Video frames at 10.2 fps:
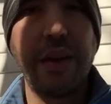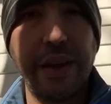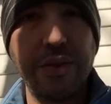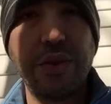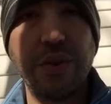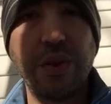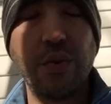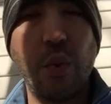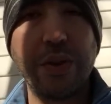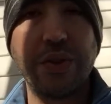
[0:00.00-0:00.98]
into
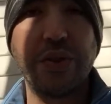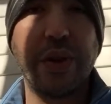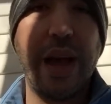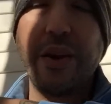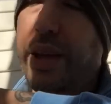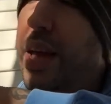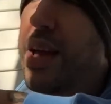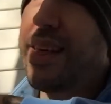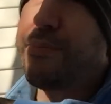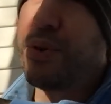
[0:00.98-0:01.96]
the Westchester County,
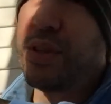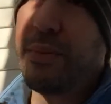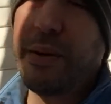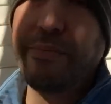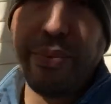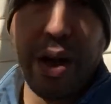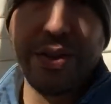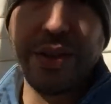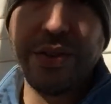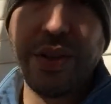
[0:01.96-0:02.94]
they put them on
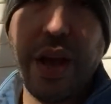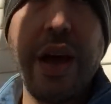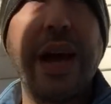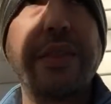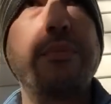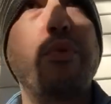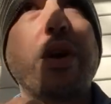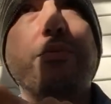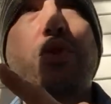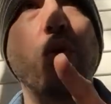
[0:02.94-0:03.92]
buses, and they
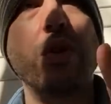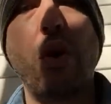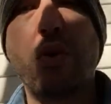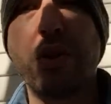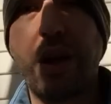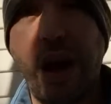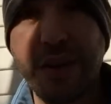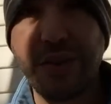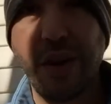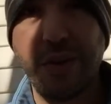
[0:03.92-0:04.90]
bring them to a local
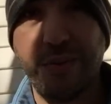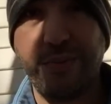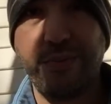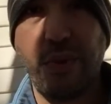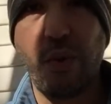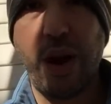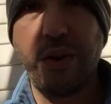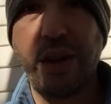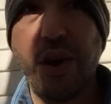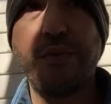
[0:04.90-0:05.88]
Costco
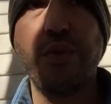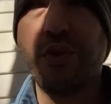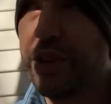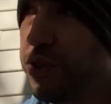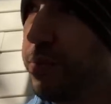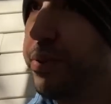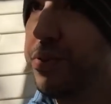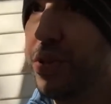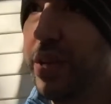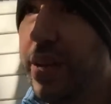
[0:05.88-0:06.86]
around here for
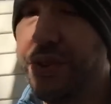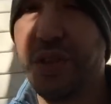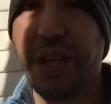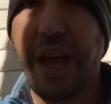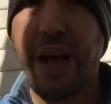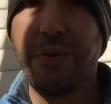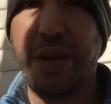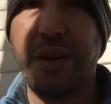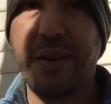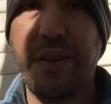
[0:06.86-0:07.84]
distribution into the
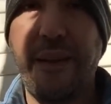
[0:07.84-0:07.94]
county.